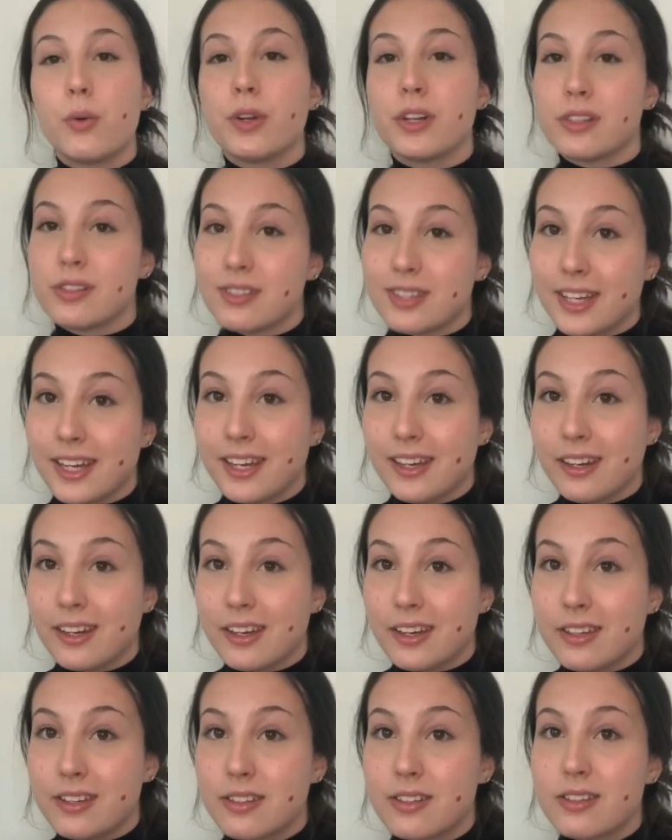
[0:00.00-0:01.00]
a slate
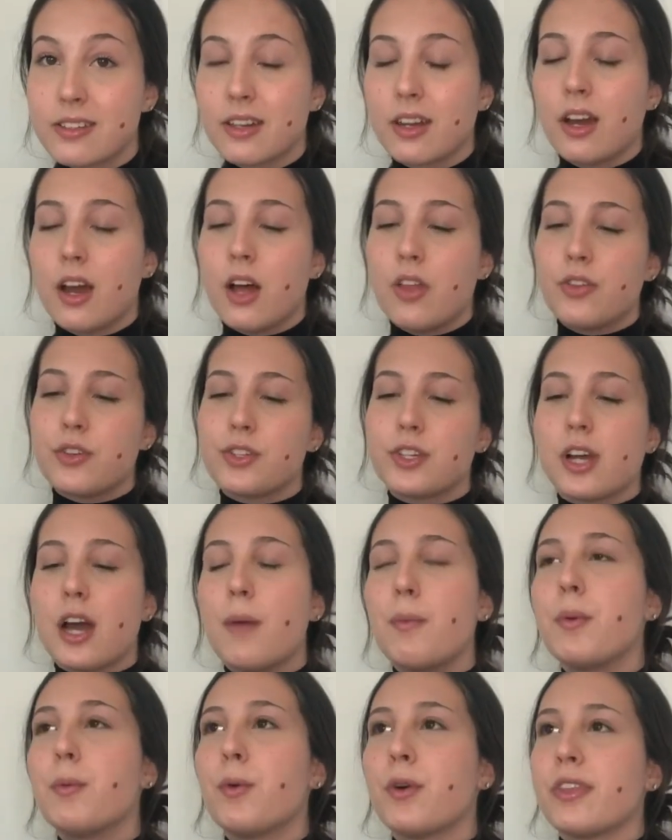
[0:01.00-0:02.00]
is, there's a
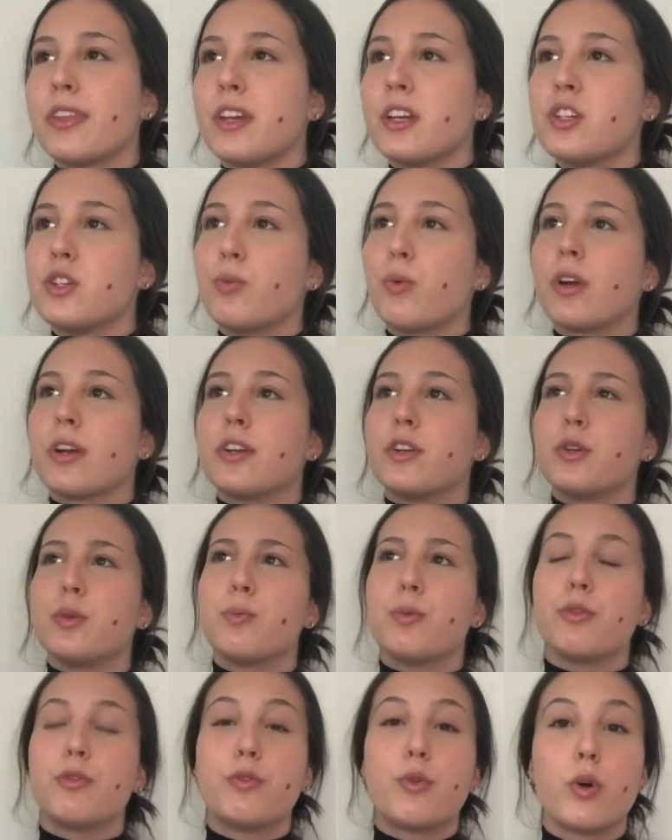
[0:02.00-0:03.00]
couple more things you want to do
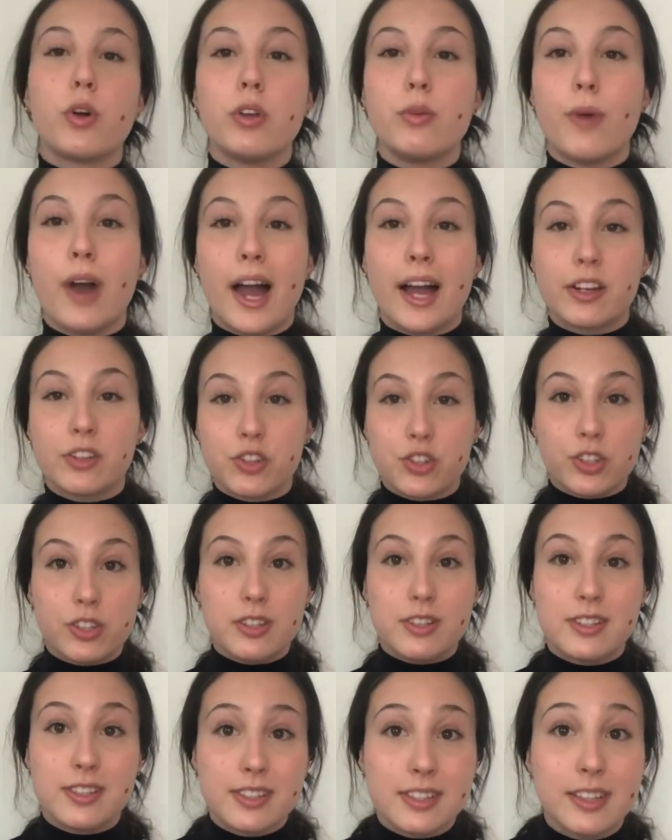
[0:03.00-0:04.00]
before you actually
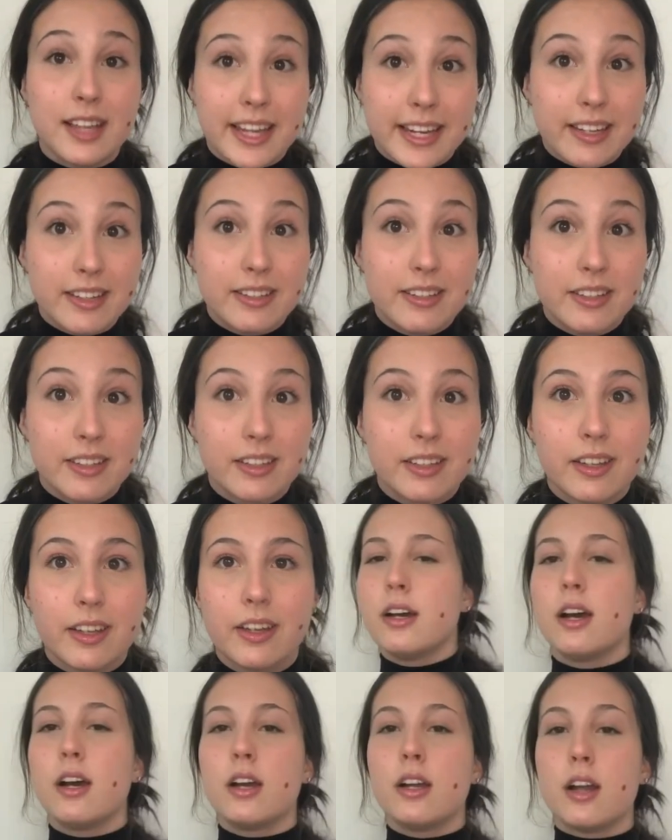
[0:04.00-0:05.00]
slate.
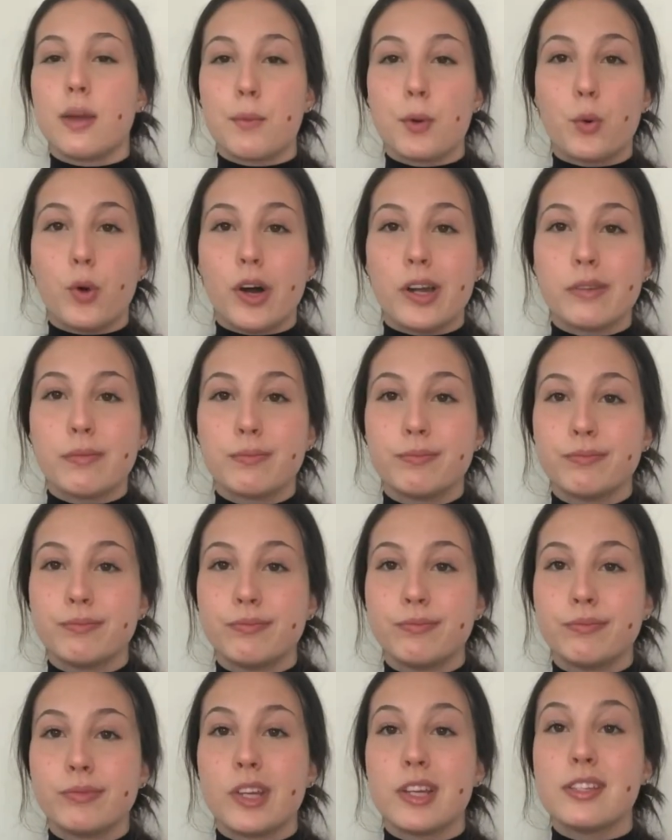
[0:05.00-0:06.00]
Number 1,
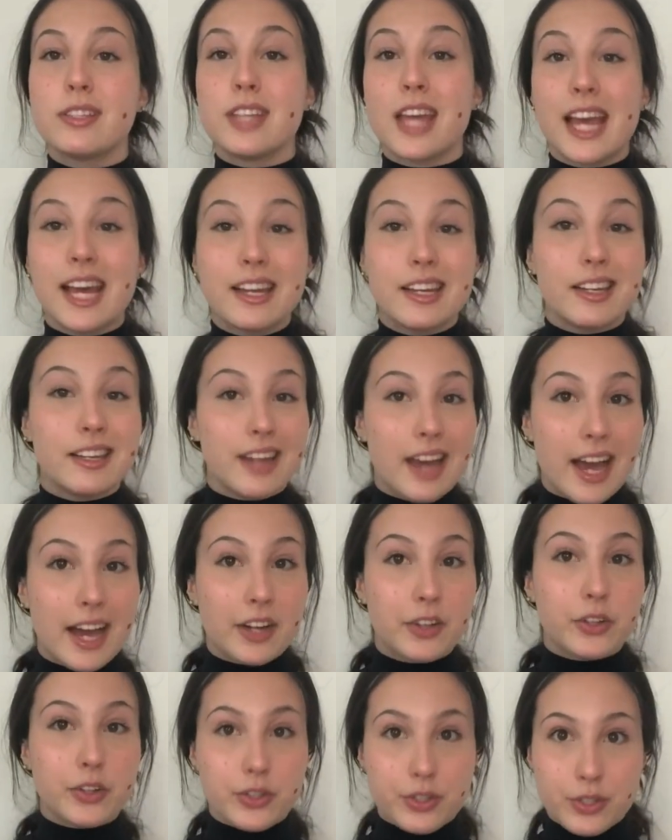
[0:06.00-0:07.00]
stand in
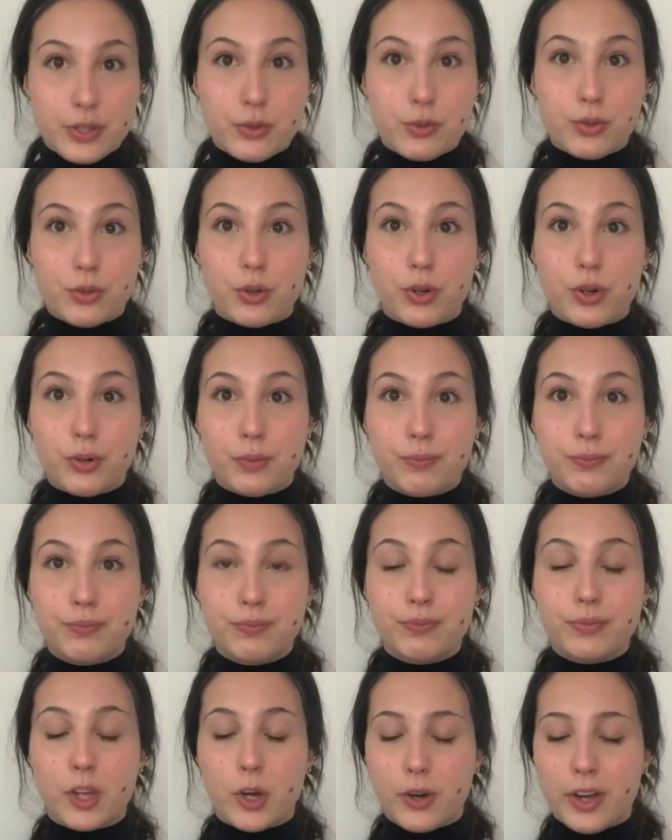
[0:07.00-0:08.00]
actors neutral,
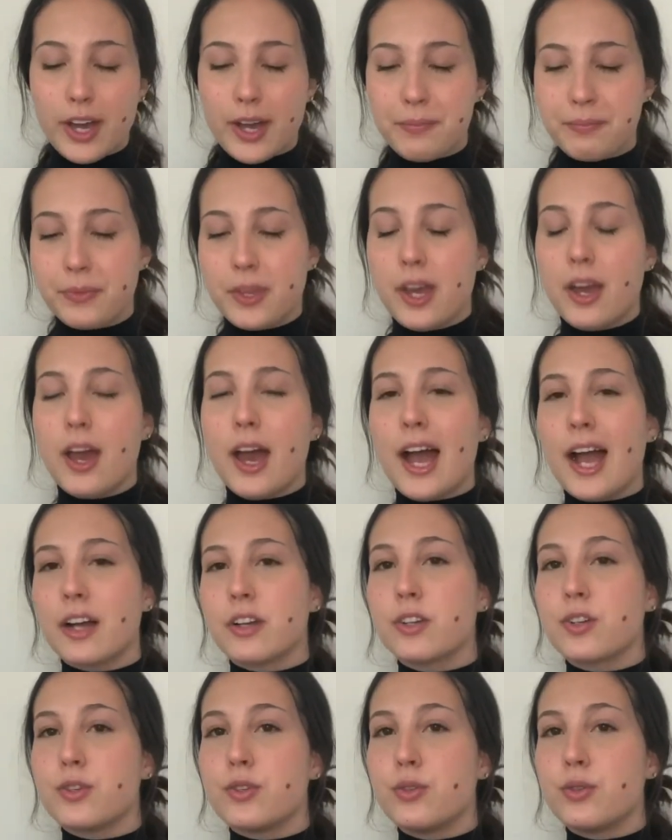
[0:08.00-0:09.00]
okay?
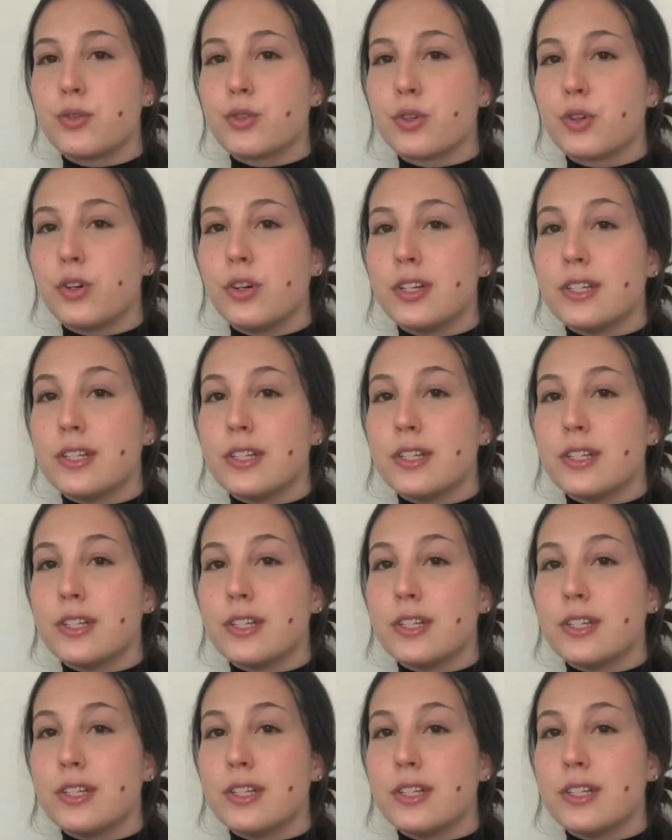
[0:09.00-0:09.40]
Actors neutral is